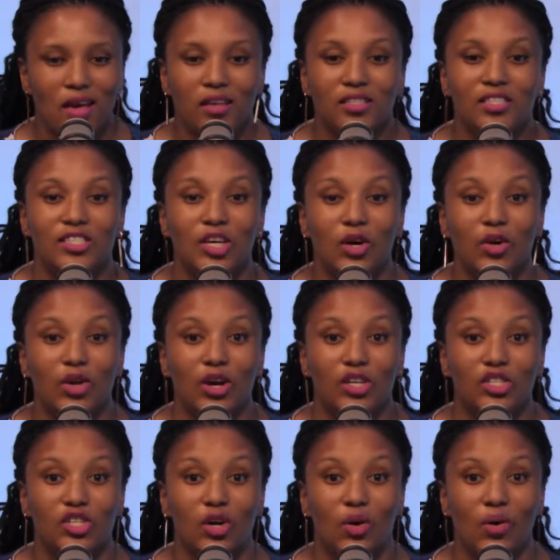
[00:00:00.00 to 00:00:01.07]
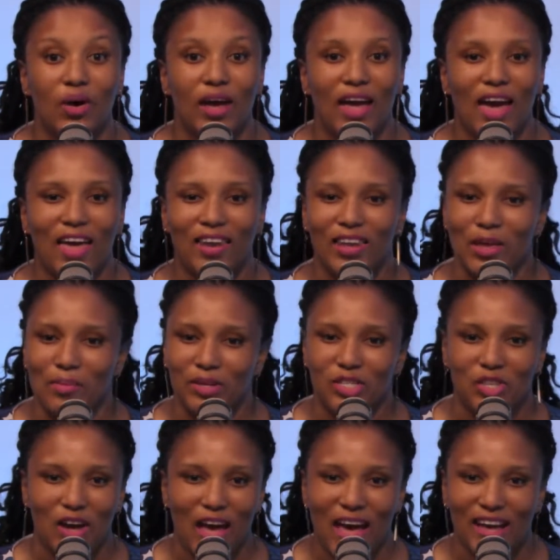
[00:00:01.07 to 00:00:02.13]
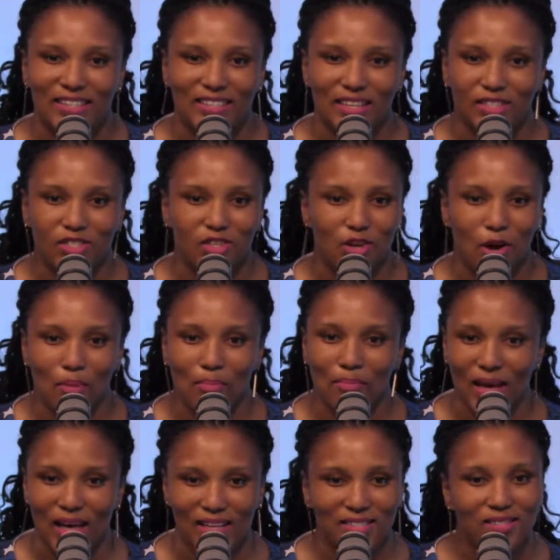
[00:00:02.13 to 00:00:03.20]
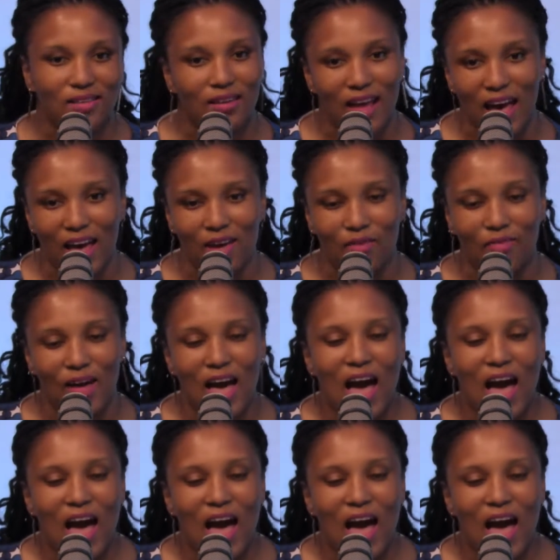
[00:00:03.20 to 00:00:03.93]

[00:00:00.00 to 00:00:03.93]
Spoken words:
steal your joy, and limit your access to your best life.